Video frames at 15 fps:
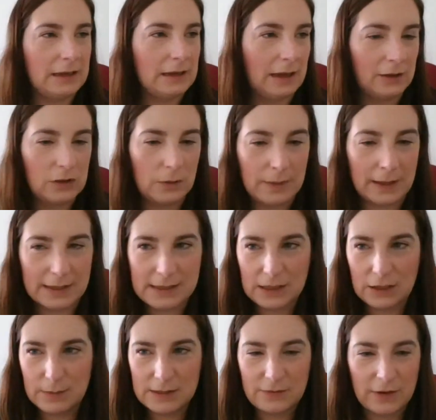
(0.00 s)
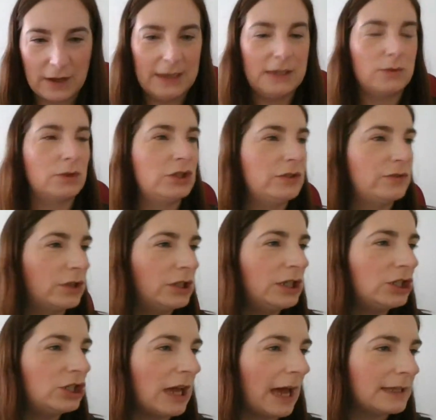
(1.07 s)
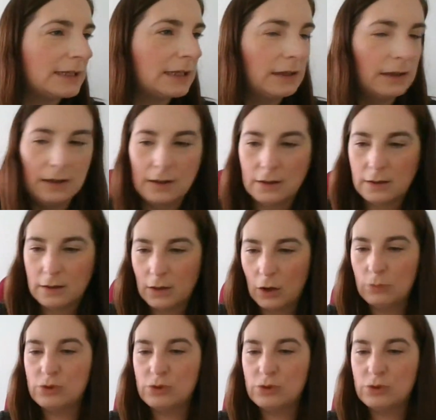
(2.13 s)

I'll come back to you, Miss Furness, once you've done your chat. Oh,